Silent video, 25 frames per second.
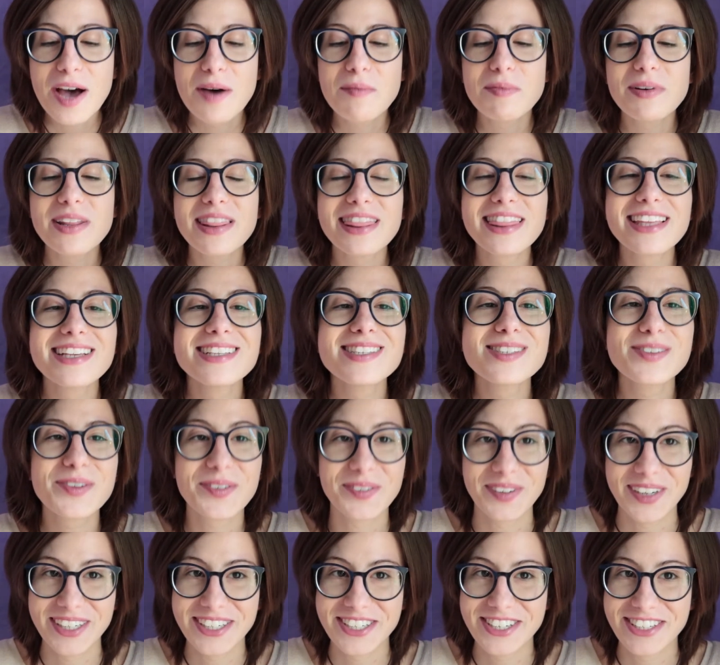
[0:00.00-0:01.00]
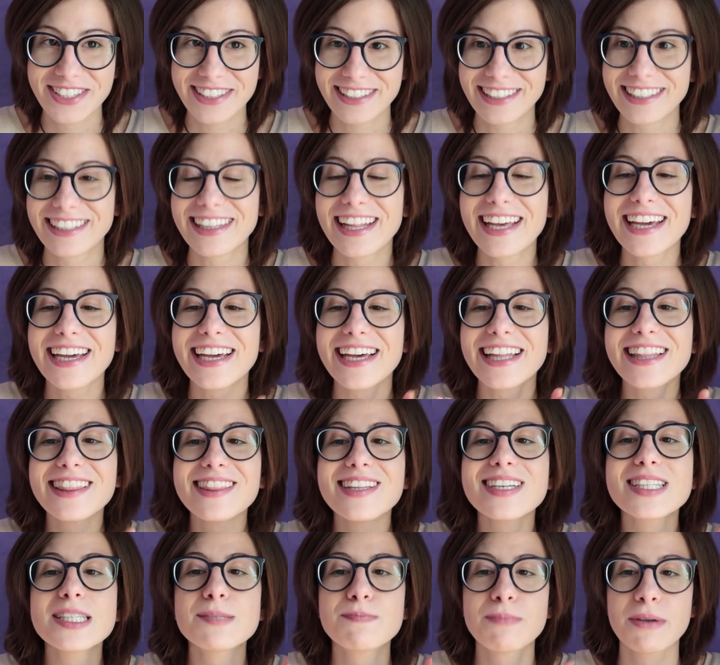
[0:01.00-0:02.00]
But this question, like,
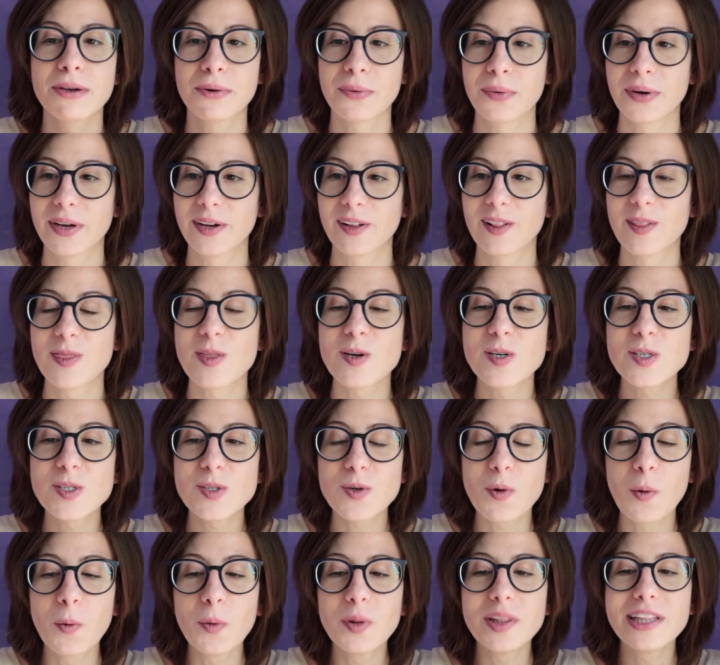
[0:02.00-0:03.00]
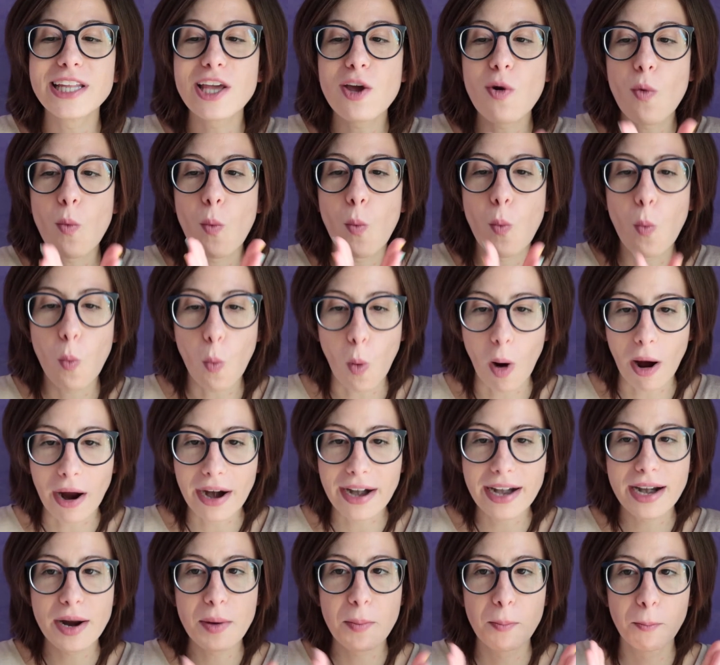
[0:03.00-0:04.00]
let's be real, there's only
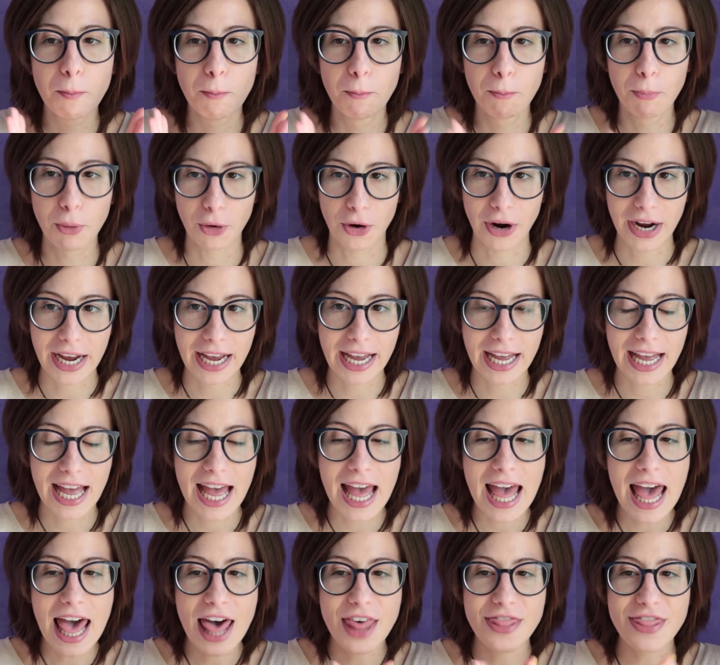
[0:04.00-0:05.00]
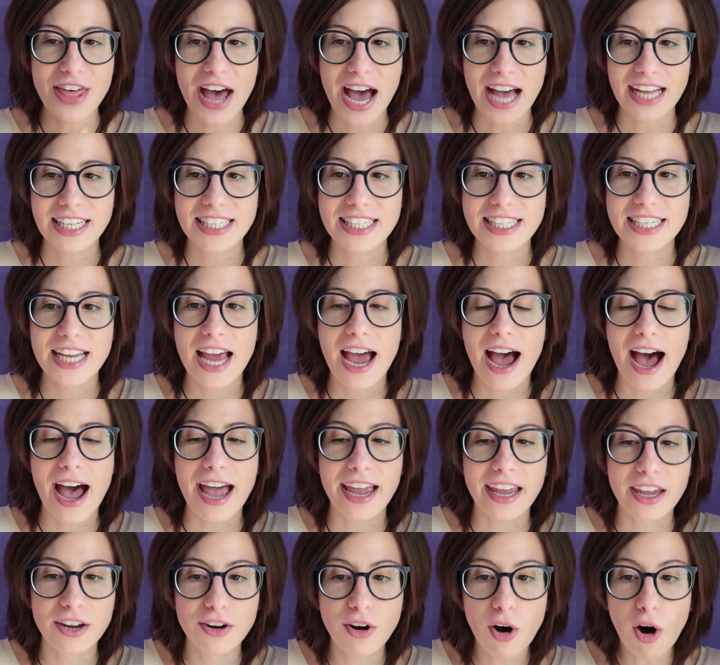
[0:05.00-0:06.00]
one book that I
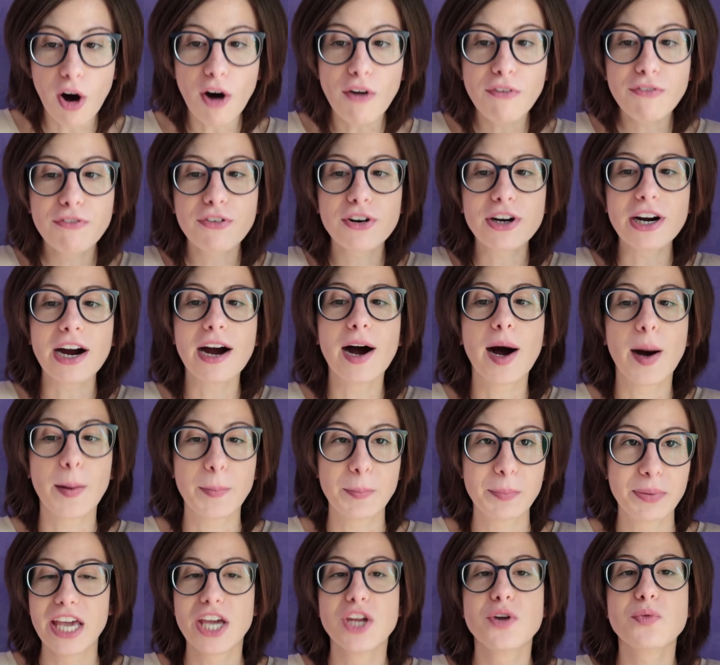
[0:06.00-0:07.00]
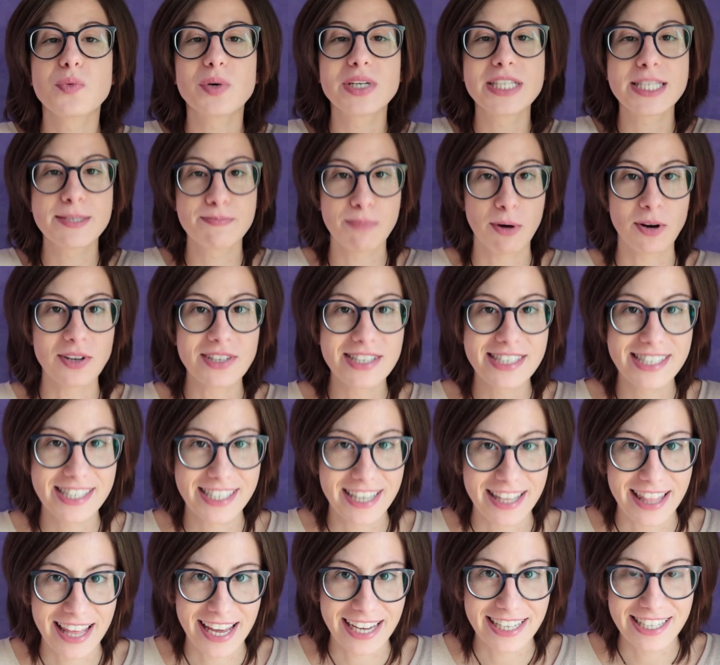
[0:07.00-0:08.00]
can offer up in response
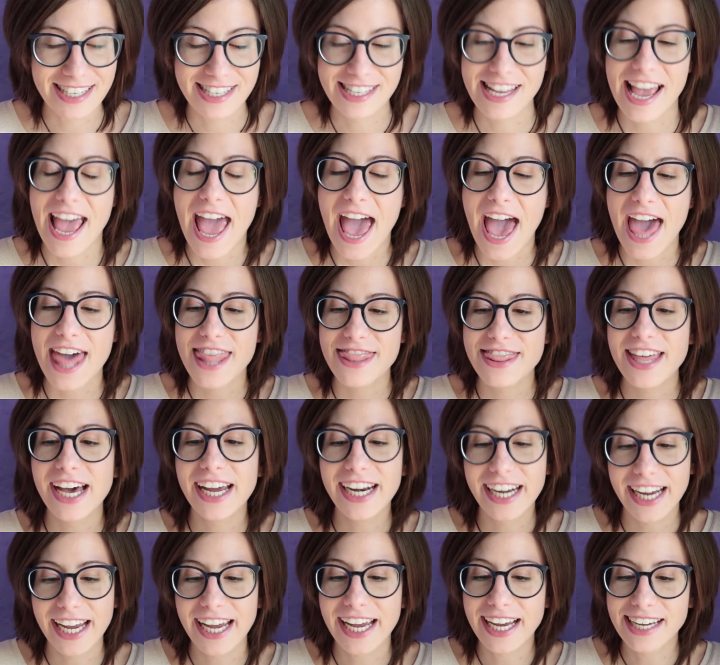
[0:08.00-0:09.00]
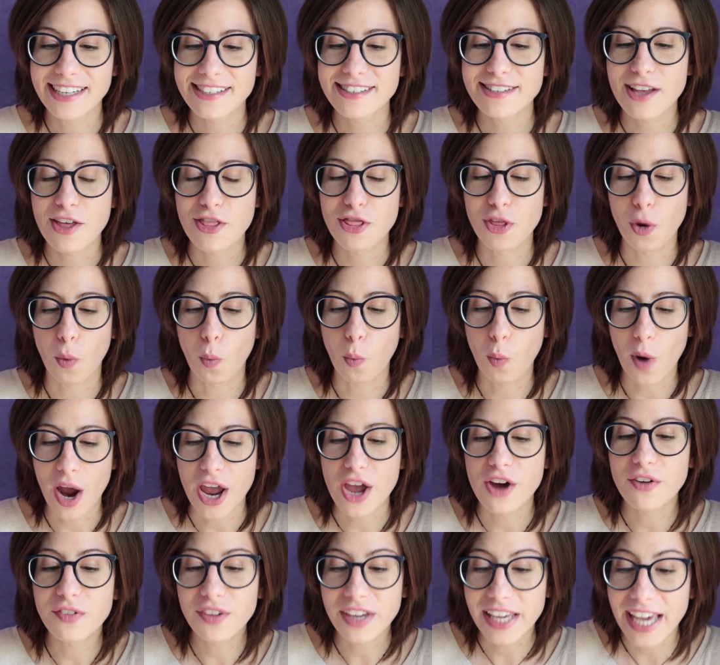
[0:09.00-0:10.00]
to this, and that is The
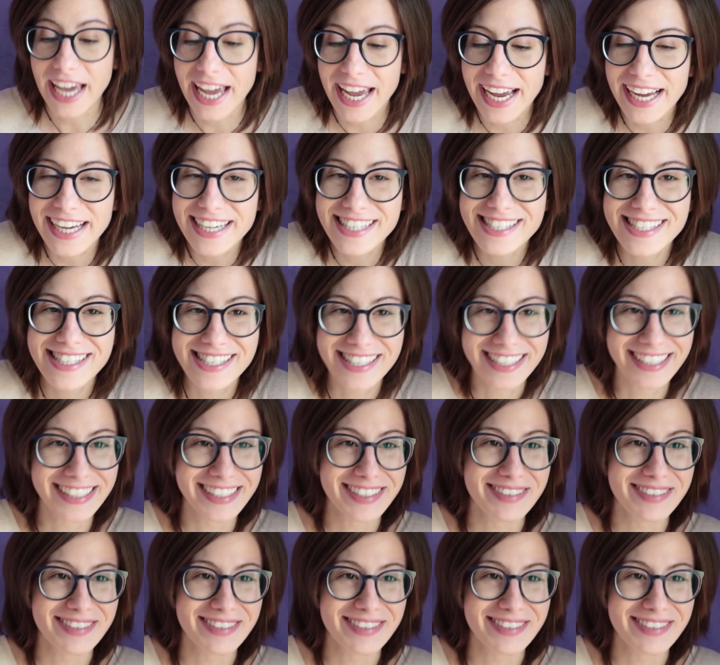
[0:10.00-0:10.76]
Way of Kings